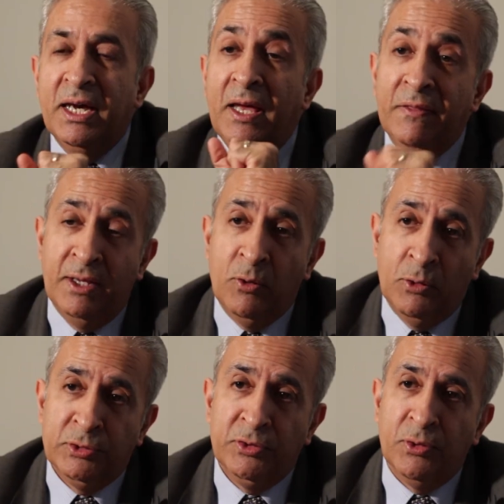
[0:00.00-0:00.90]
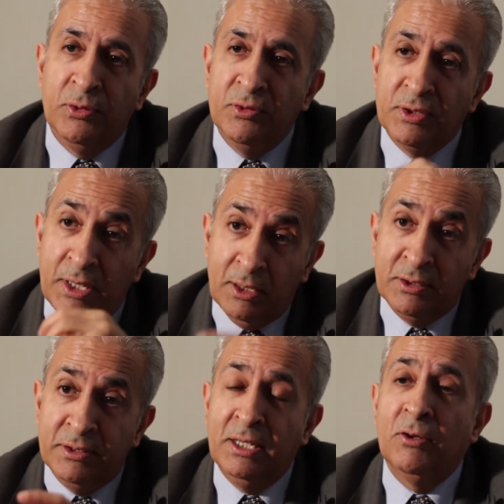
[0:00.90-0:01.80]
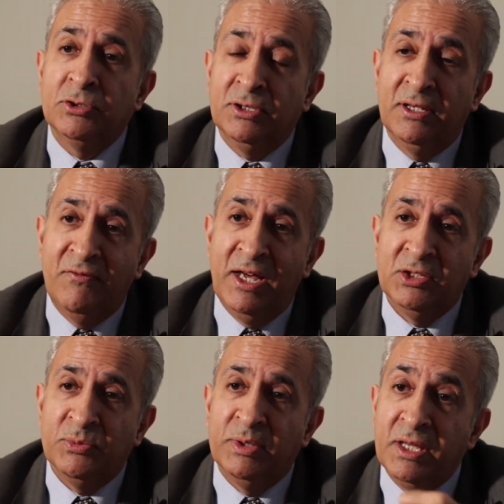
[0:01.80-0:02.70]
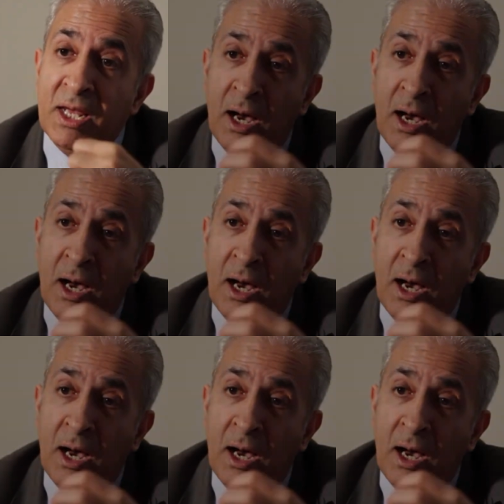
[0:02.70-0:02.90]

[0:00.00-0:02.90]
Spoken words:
and then also the technological advancement, the